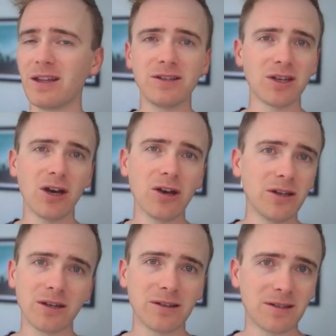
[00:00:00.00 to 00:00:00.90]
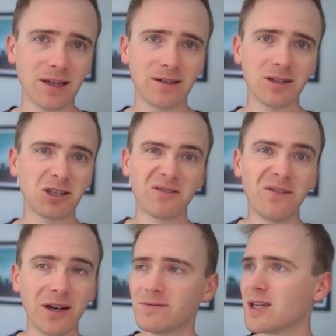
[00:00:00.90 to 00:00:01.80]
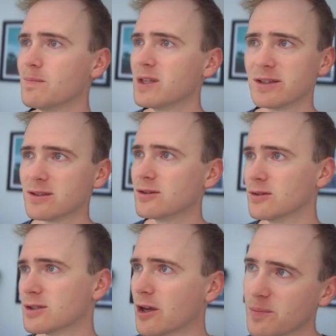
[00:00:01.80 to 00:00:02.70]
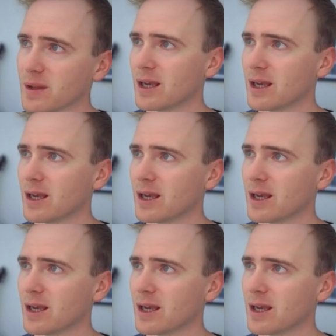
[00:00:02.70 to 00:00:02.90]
and it's only going to take us five ten minutes to do so.